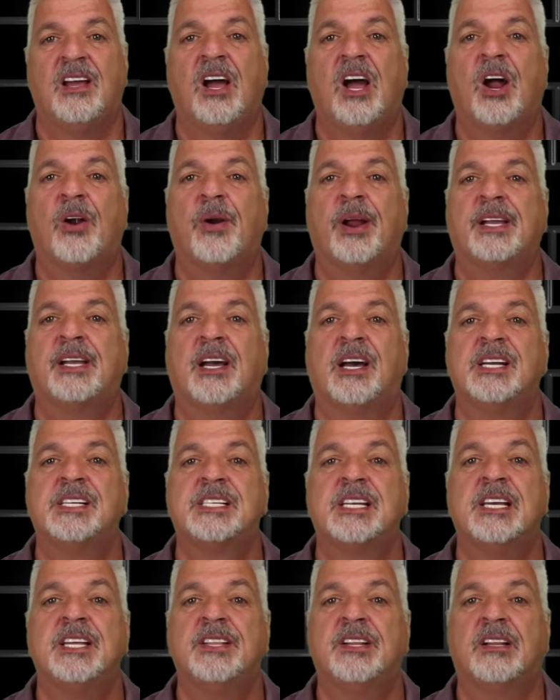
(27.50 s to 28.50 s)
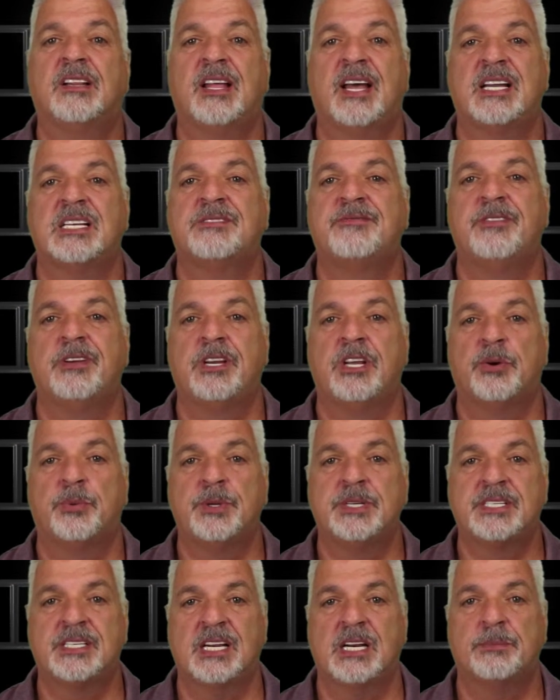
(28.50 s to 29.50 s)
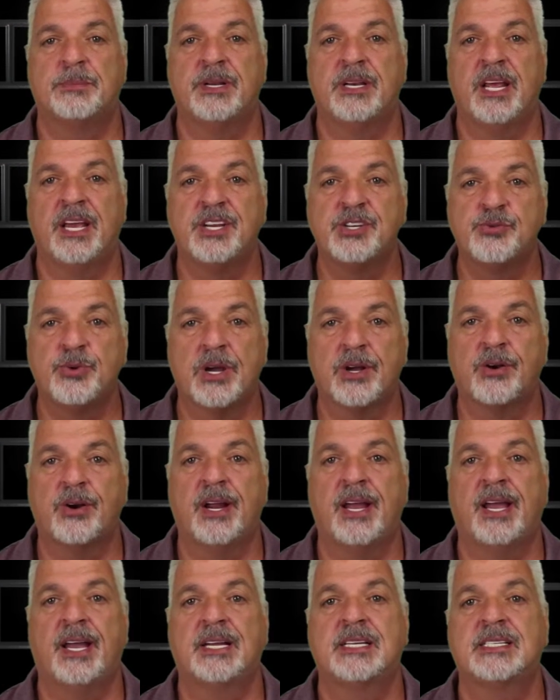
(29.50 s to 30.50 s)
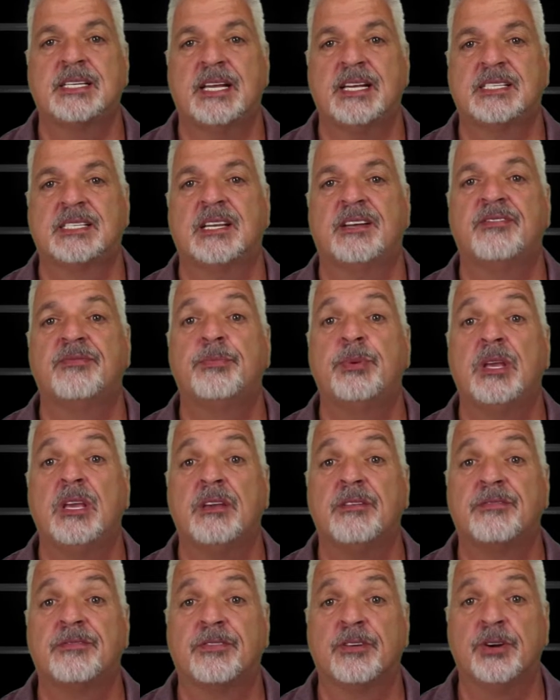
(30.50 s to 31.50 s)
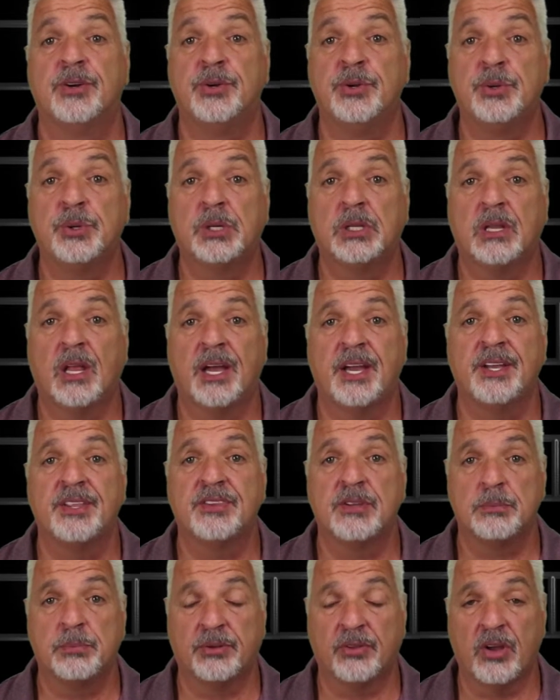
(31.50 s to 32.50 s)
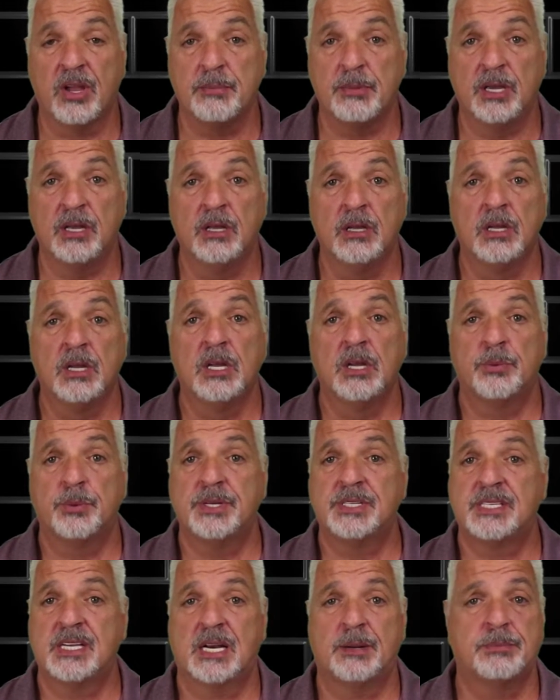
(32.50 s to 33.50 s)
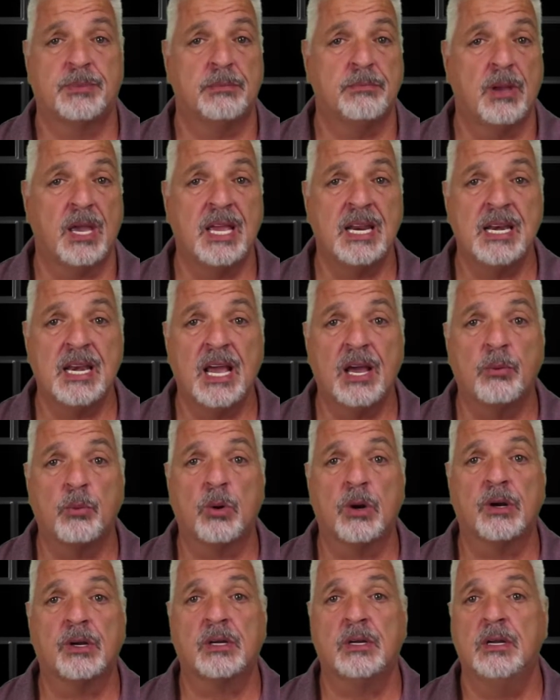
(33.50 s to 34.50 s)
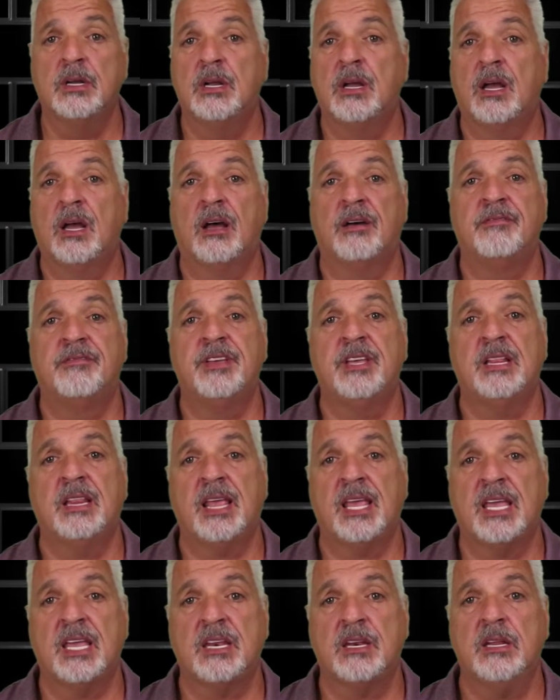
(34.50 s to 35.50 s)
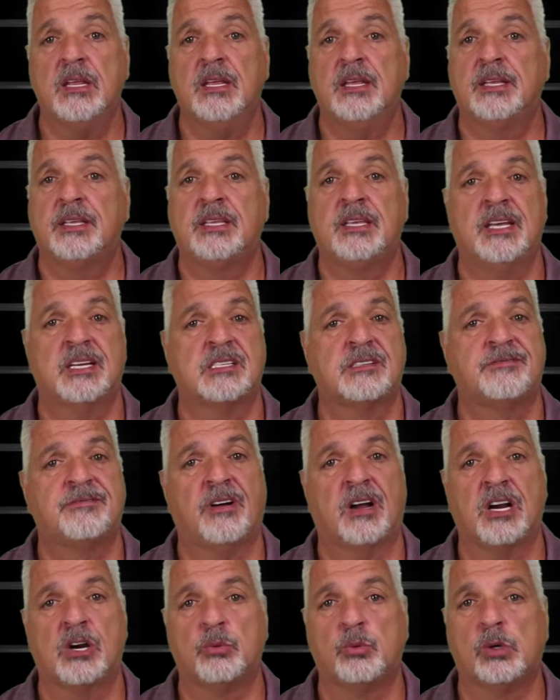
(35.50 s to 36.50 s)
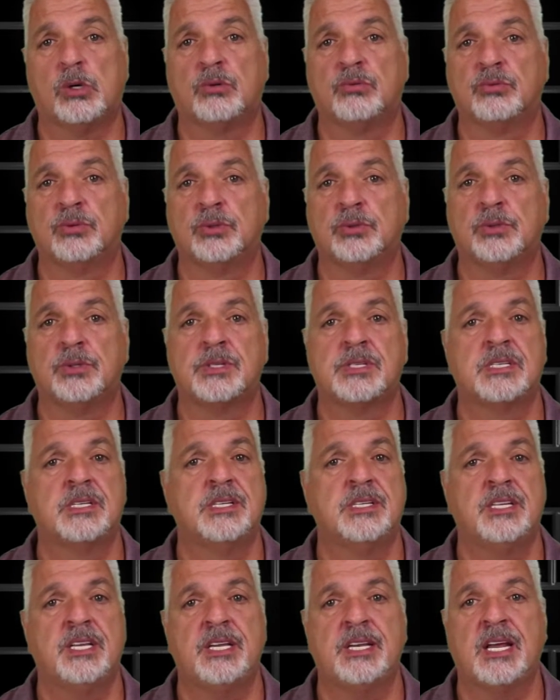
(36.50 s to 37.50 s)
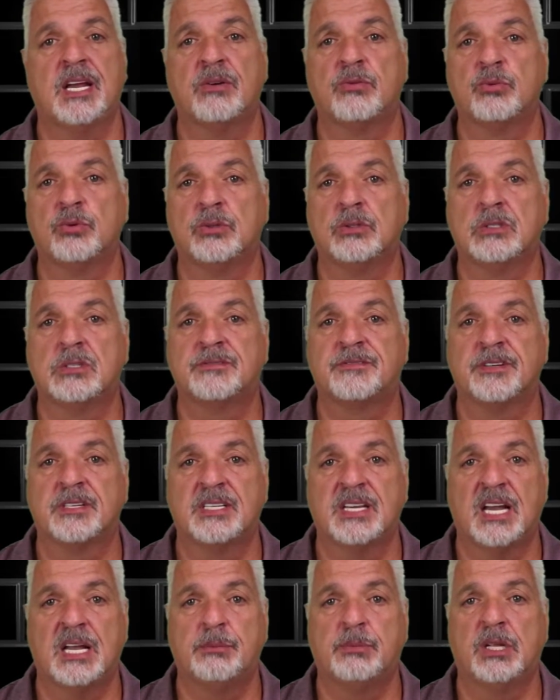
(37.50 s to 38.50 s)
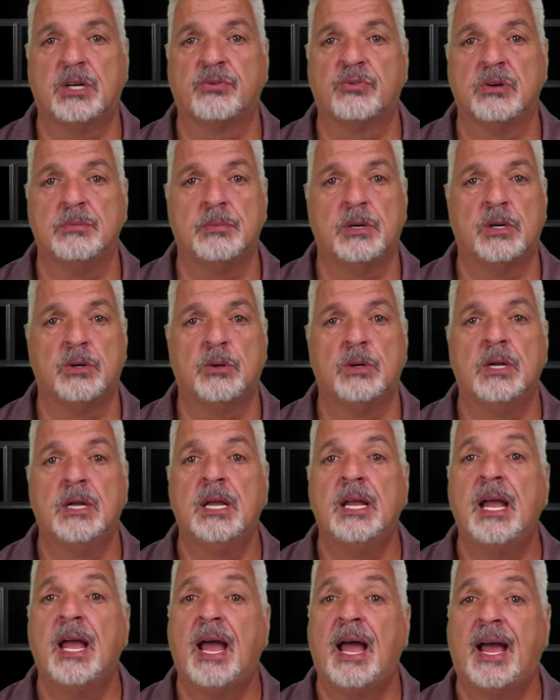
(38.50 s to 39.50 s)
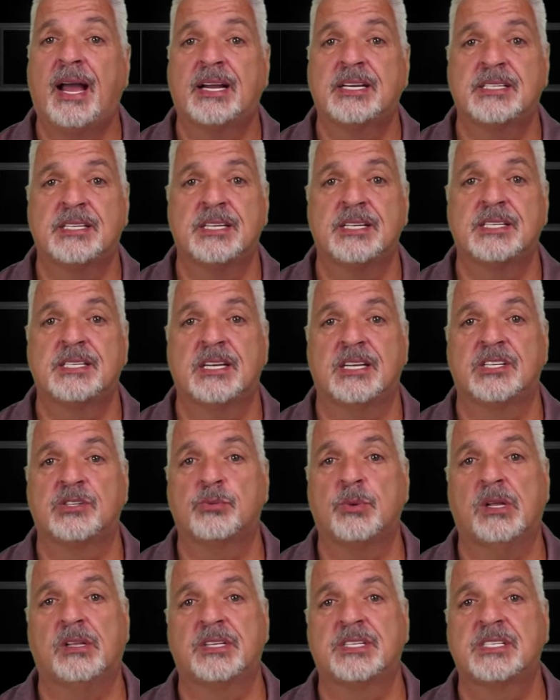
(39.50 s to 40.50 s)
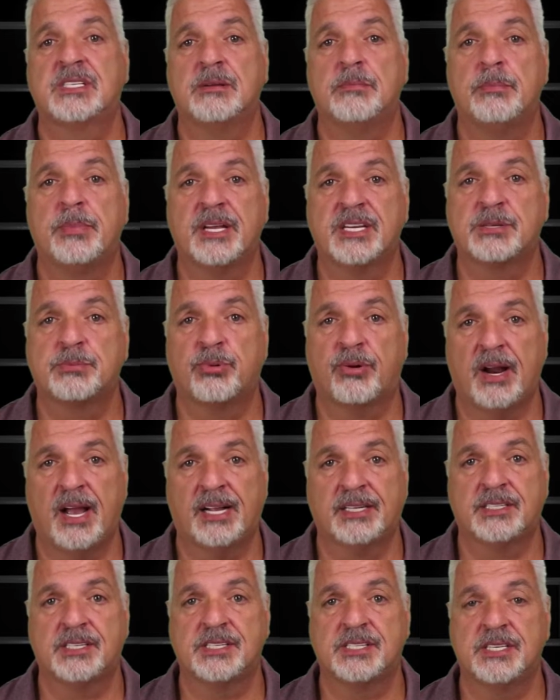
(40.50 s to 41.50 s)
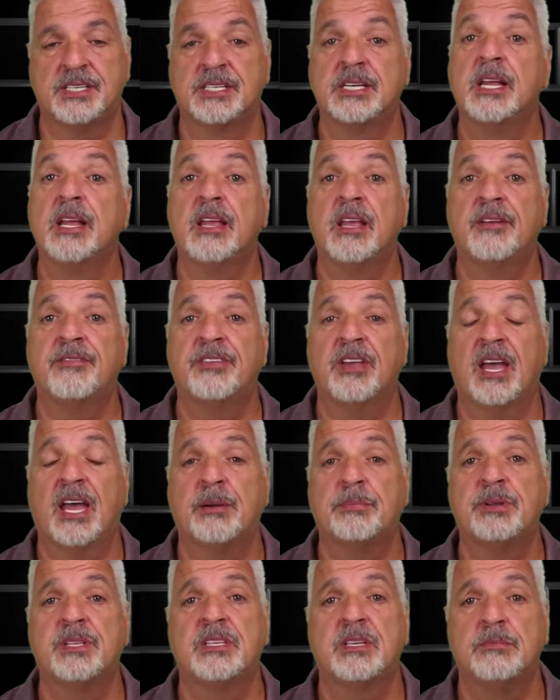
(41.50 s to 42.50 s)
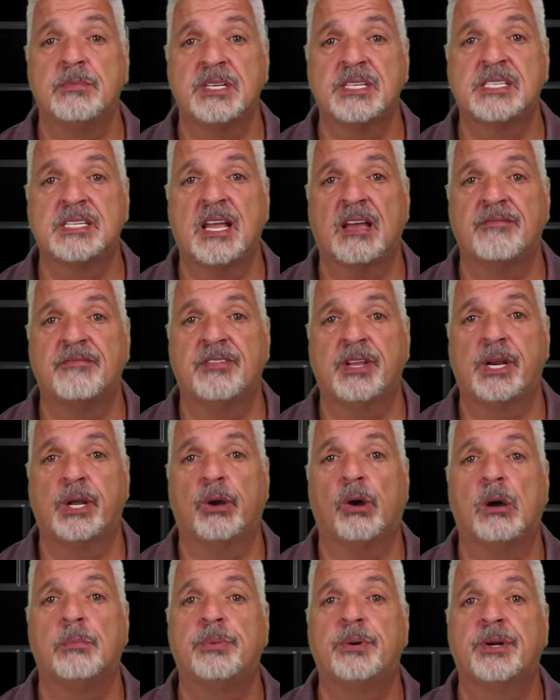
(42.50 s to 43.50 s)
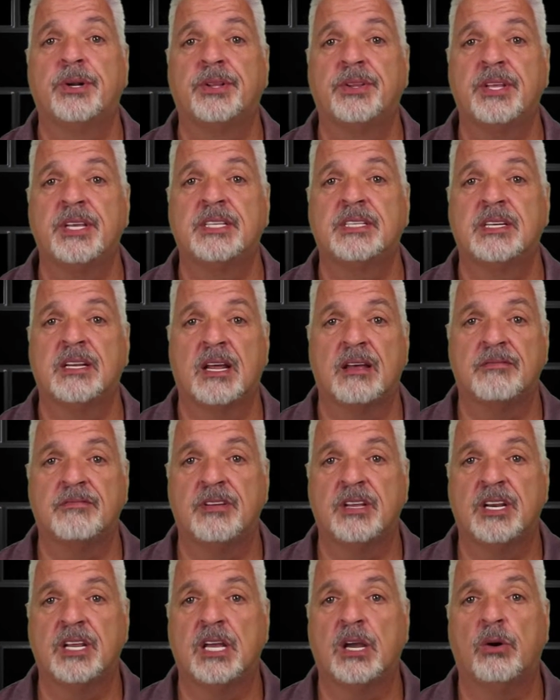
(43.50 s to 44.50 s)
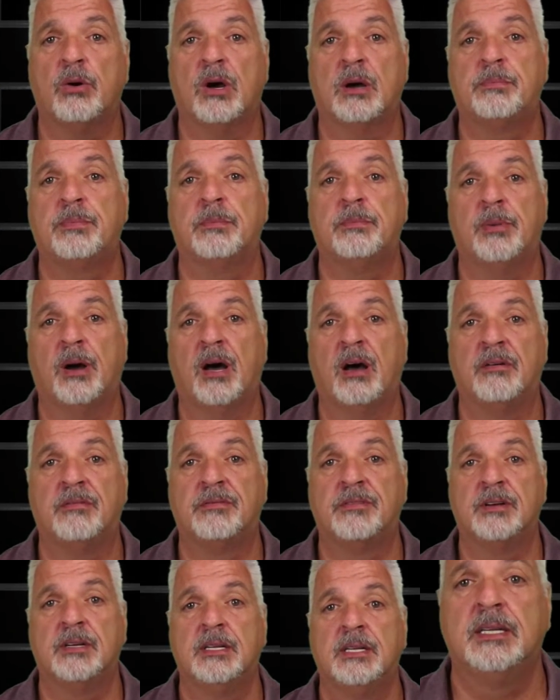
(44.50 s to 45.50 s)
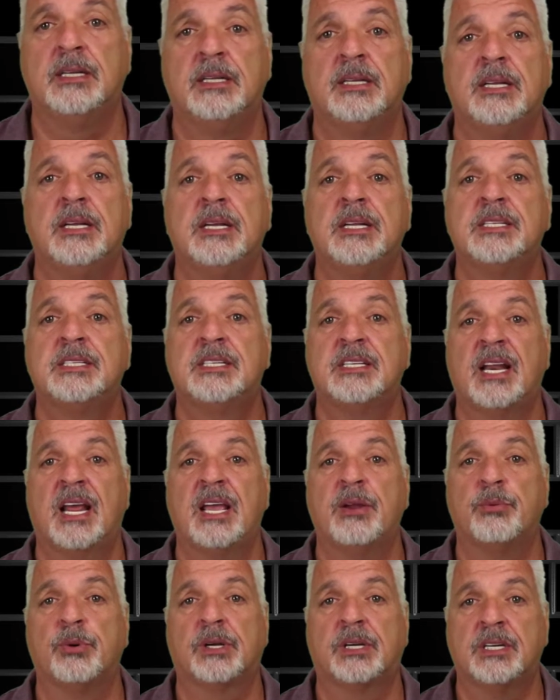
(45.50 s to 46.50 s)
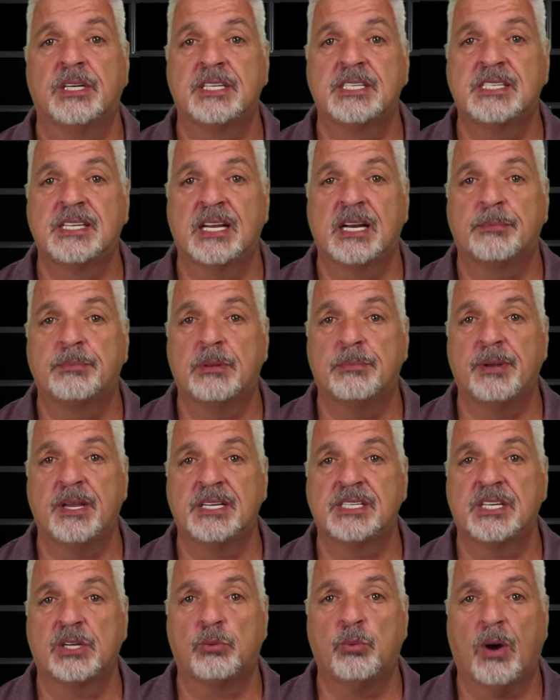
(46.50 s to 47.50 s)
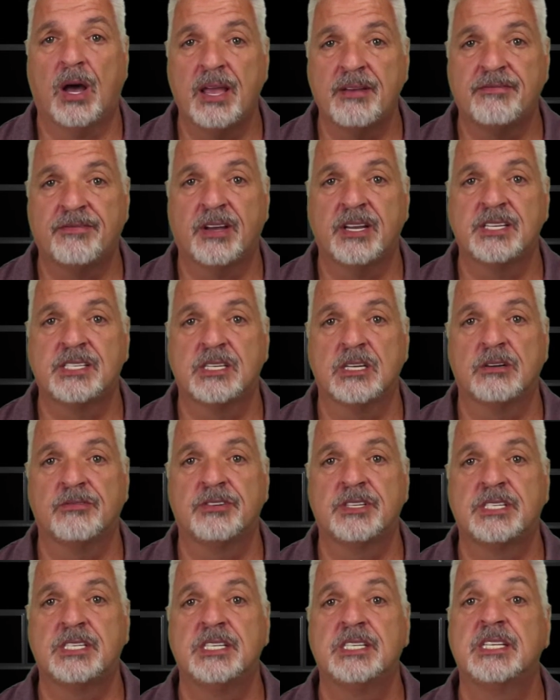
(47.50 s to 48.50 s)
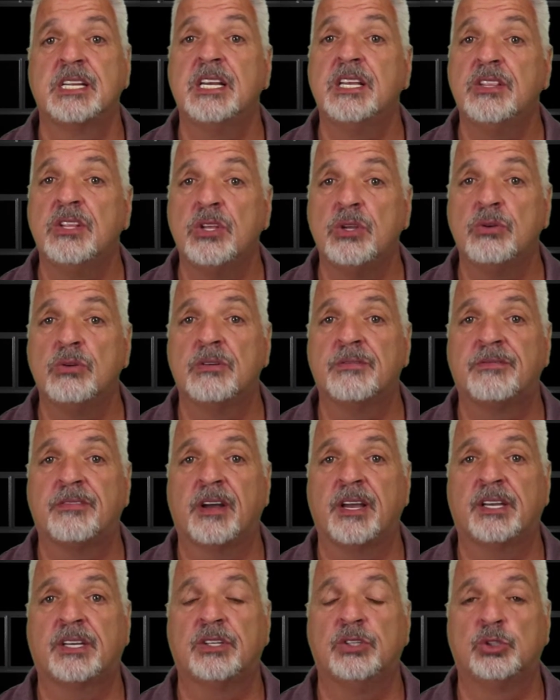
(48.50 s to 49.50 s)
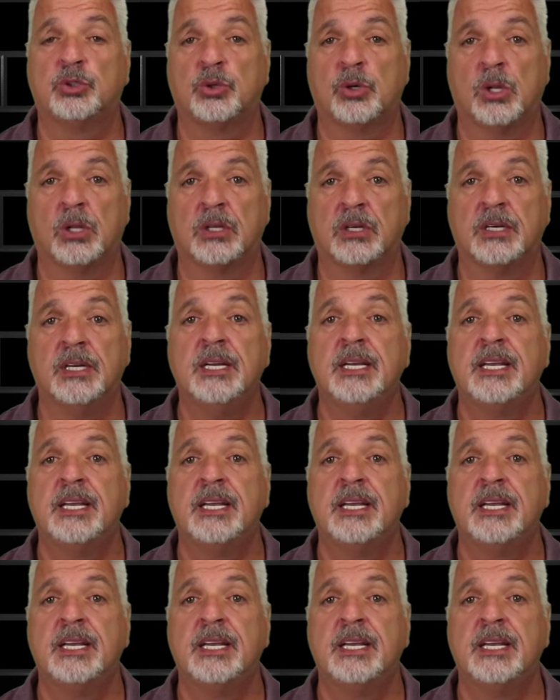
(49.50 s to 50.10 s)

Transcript: Alright guys, in the last video we set up an EdgeRouter X SFP for a new client deployment. We set up the main network, a VLAN, guest firewall rules, DNAT rules for Tableau remote access, as well as some best practices. If you happen to miss that video, I'll put a link to that video up above. Today we're going to set up the basic Wi-Fi services in the UniFi controller.